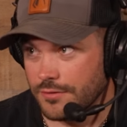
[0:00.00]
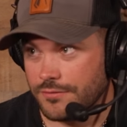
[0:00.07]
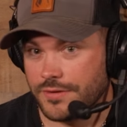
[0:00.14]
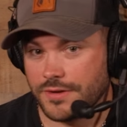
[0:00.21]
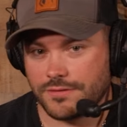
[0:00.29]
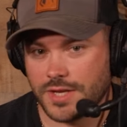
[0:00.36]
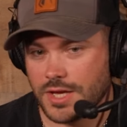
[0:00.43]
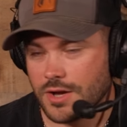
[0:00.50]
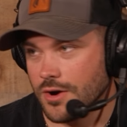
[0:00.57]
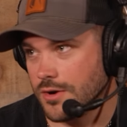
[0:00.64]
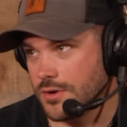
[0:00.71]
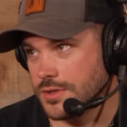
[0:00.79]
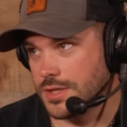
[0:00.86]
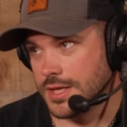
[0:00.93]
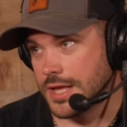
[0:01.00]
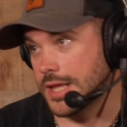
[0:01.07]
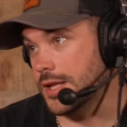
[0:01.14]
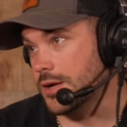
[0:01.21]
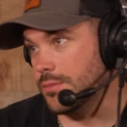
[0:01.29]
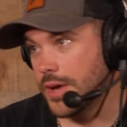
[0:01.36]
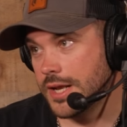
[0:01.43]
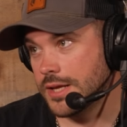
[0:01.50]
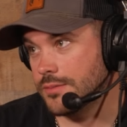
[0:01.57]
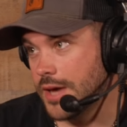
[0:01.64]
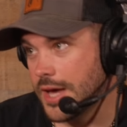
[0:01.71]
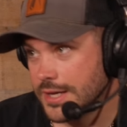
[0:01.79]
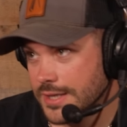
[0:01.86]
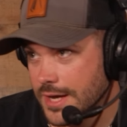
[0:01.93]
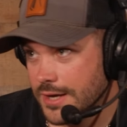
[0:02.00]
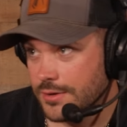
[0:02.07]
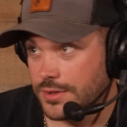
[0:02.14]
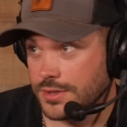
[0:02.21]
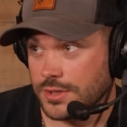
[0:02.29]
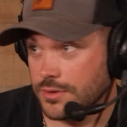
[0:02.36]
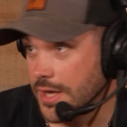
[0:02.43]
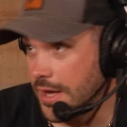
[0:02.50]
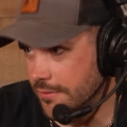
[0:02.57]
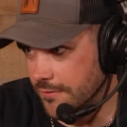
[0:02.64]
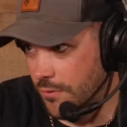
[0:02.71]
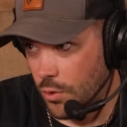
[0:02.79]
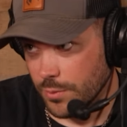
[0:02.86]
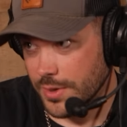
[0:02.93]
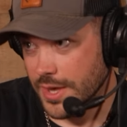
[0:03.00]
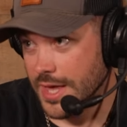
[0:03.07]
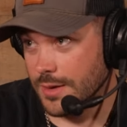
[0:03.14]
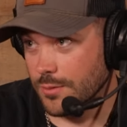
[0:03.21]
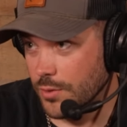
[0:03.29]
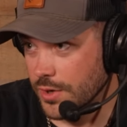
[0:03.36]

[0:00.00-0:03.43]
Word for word: 50 yards and then they're betting back down until that 4 p.m.